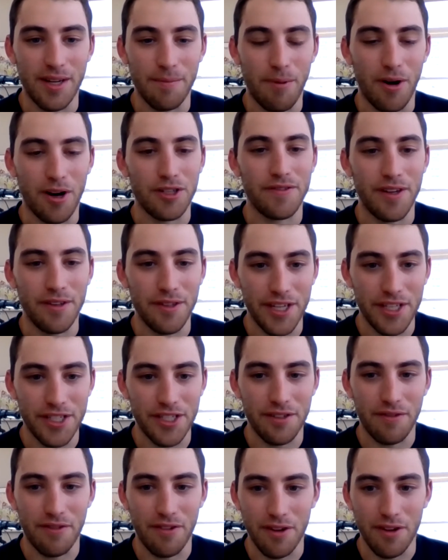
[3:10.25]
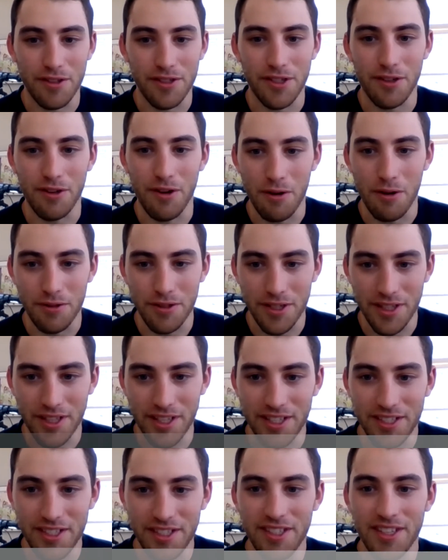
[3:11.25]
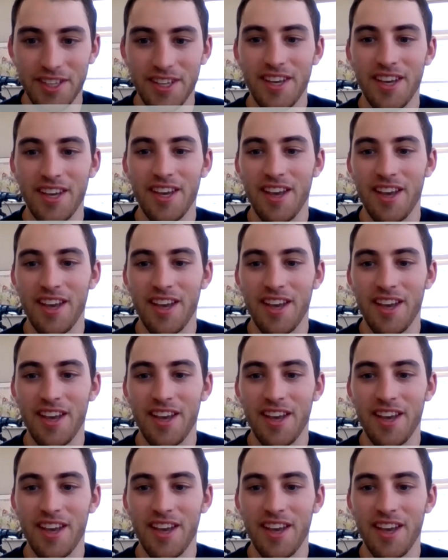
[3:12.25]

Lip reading: Parks Foundation for also hosting this.